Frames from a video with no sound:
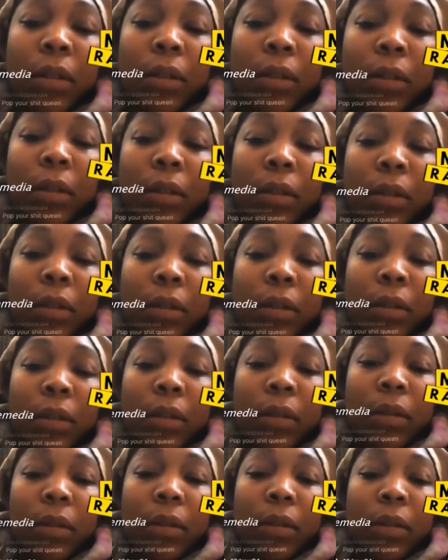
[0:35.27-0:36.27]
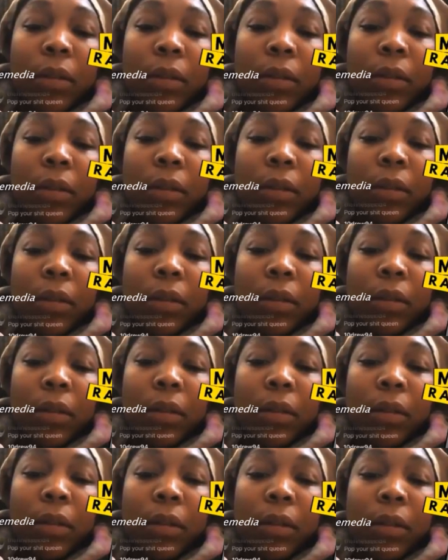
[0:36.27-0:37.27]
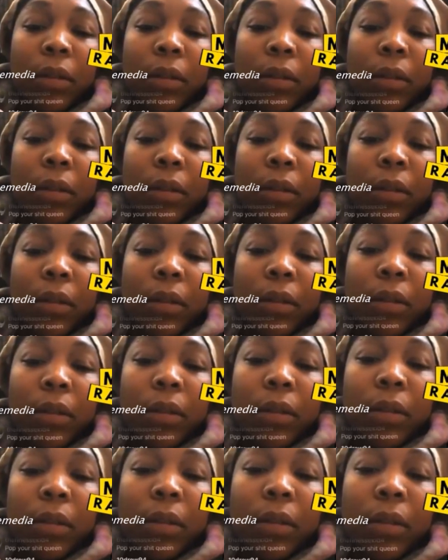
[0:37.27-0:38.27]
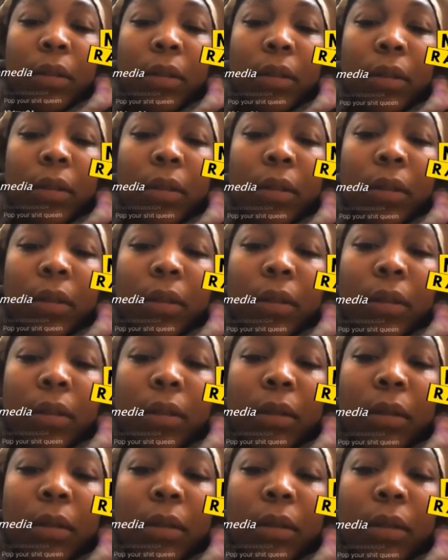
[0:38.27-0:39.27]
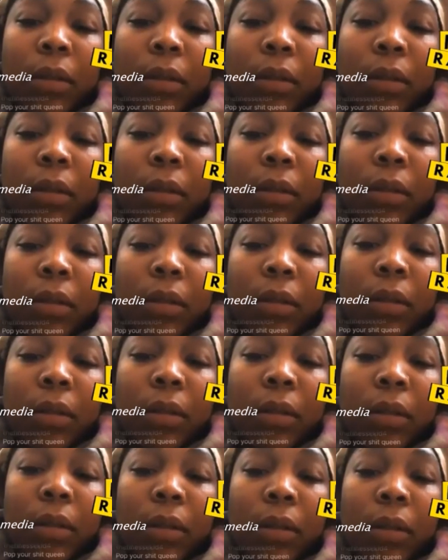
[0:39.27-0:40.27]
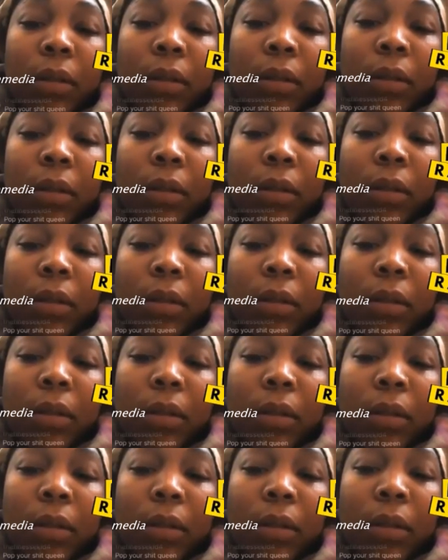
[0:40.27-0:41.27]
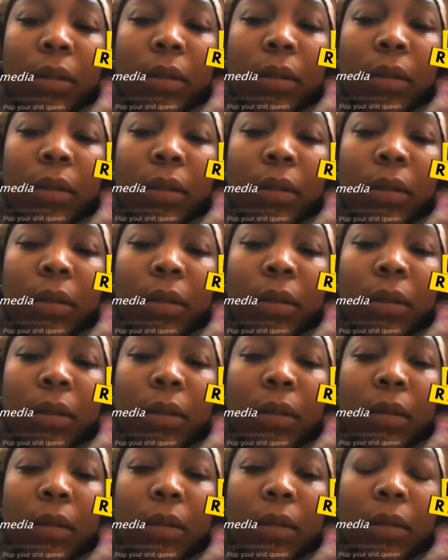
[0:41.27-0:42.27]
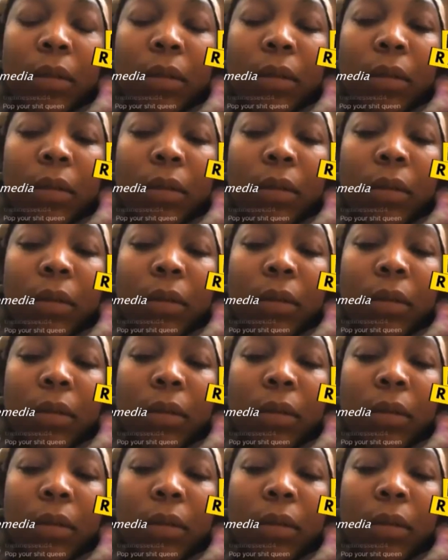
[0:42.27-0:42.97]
Nothing is said.